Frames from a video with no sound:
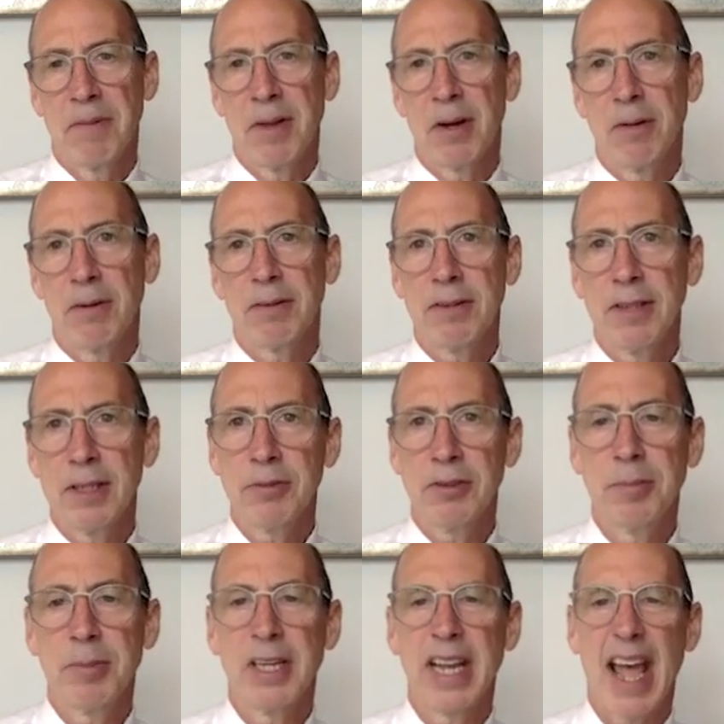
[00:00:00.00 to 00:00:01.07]
there seems
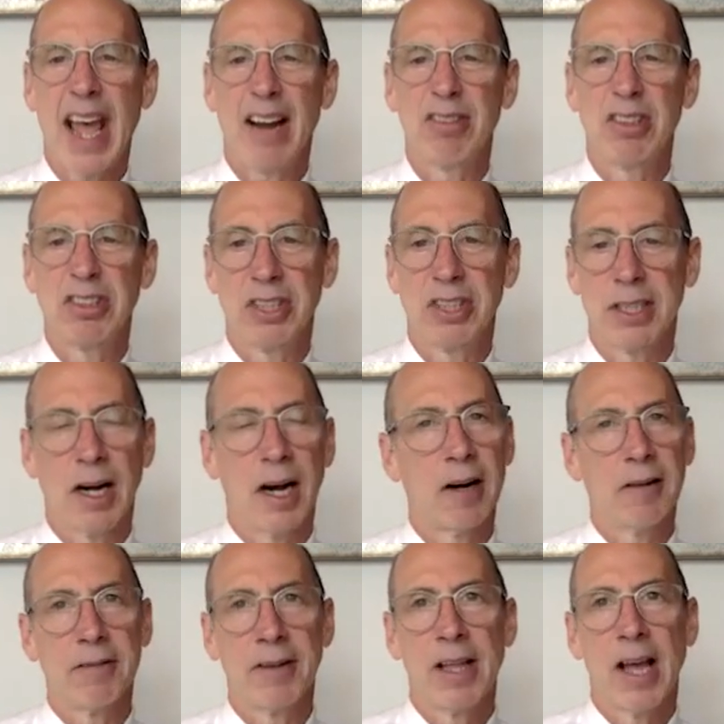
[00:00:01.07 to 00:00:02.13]
to be an averaging
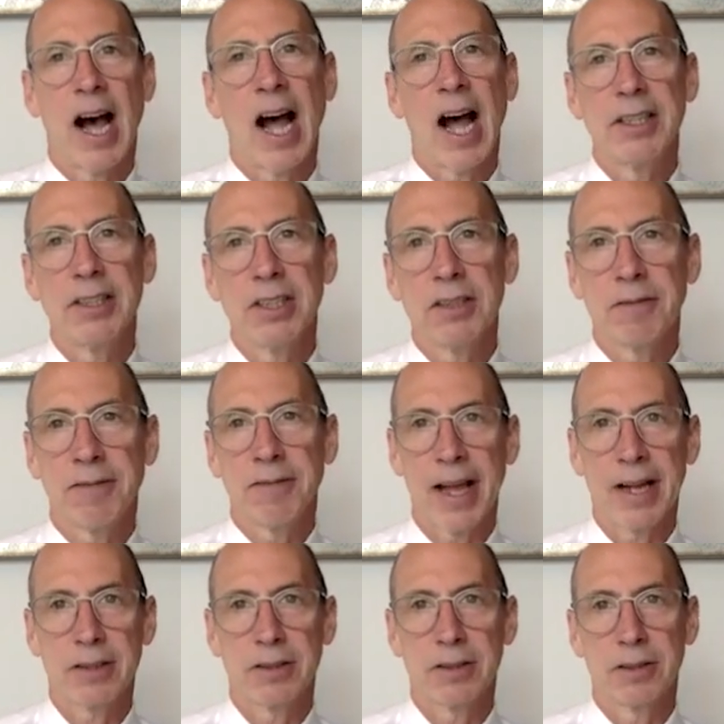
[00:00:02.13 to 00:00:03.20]
of hygiene
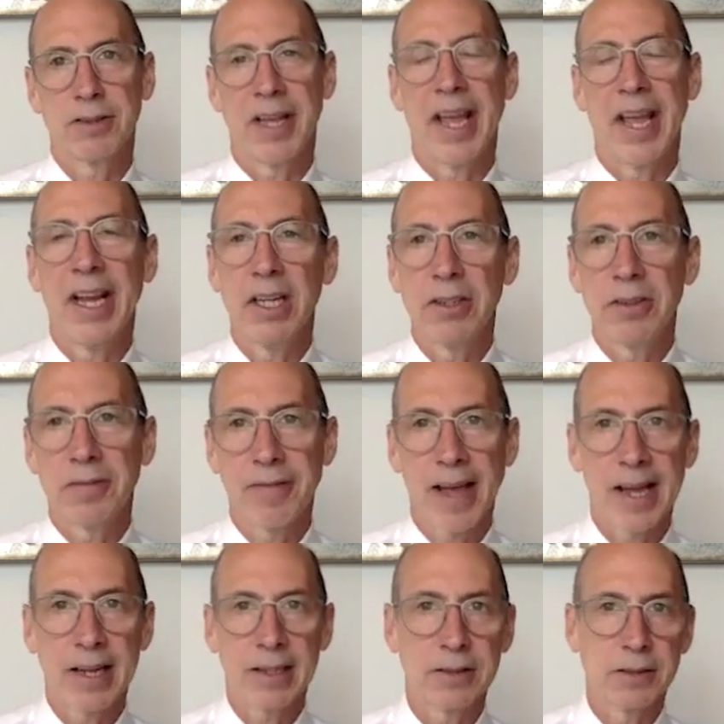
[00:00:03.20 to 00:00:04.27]
factors, age
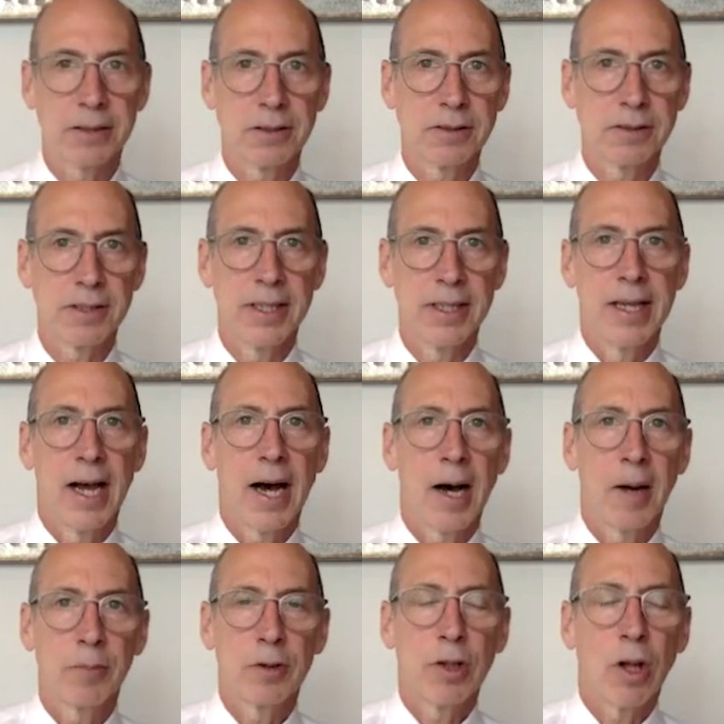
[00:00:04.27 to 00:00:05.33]
factors,
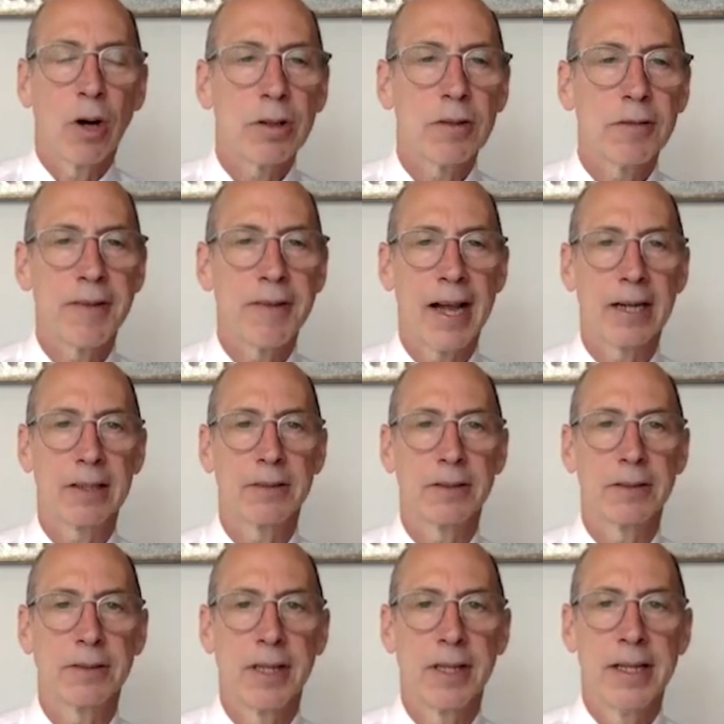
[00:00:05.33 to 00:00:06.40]
local
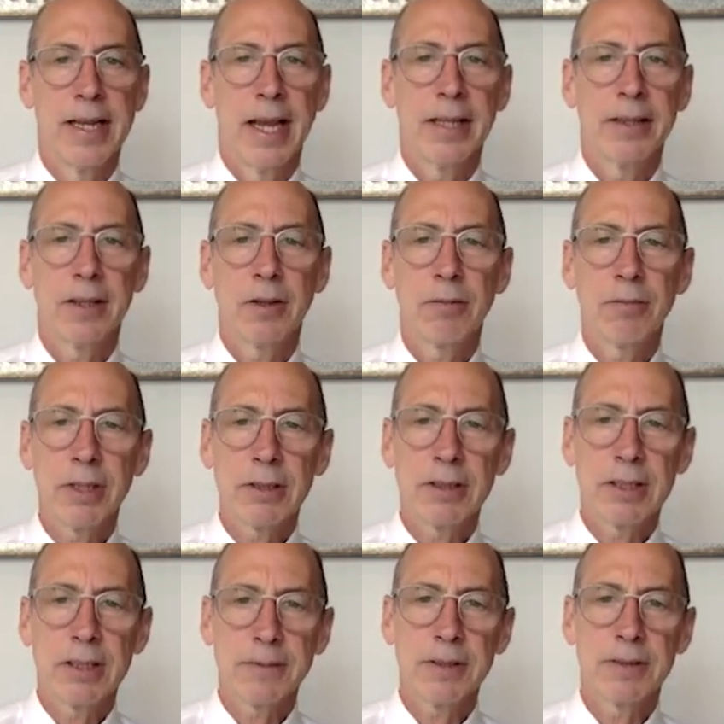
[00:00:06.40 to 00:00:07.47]
factors, and the real
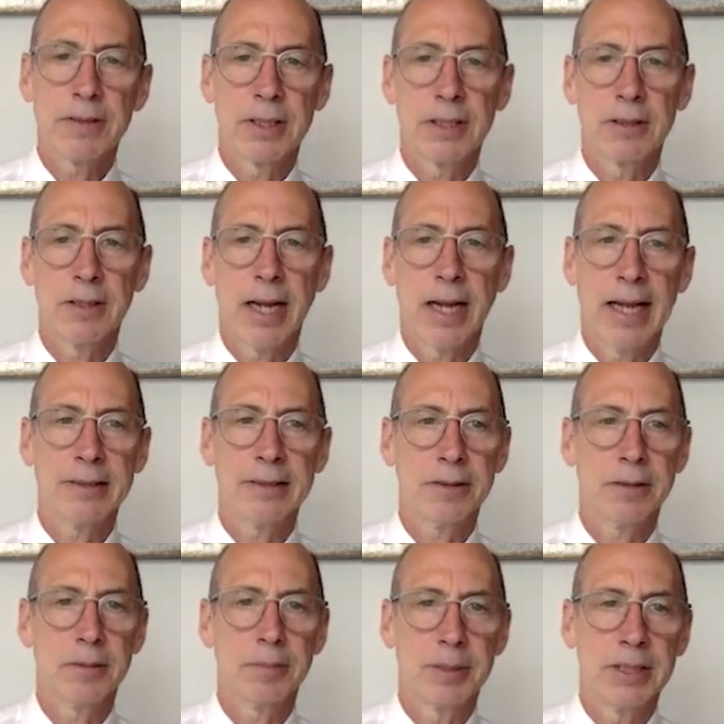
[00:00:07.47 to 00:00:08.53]
difference here has
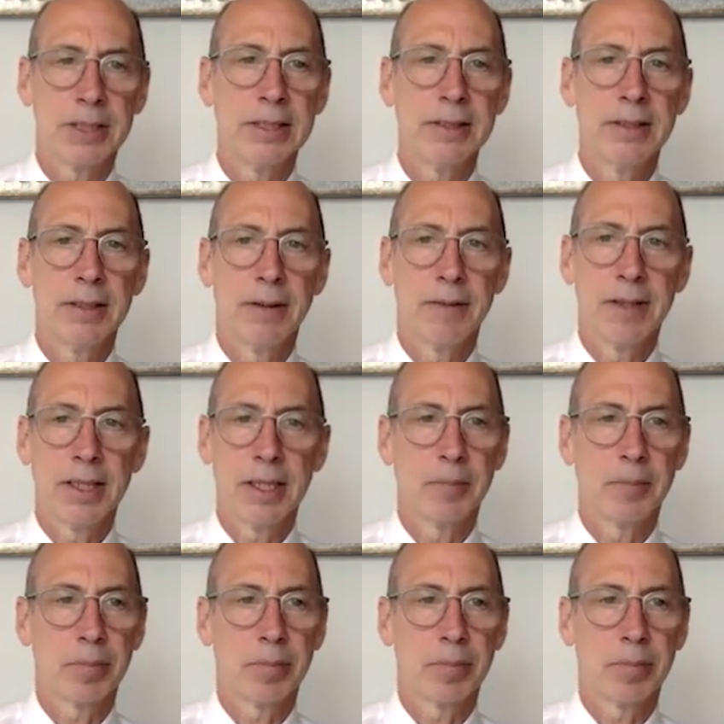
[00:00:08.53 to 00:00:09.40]
to be the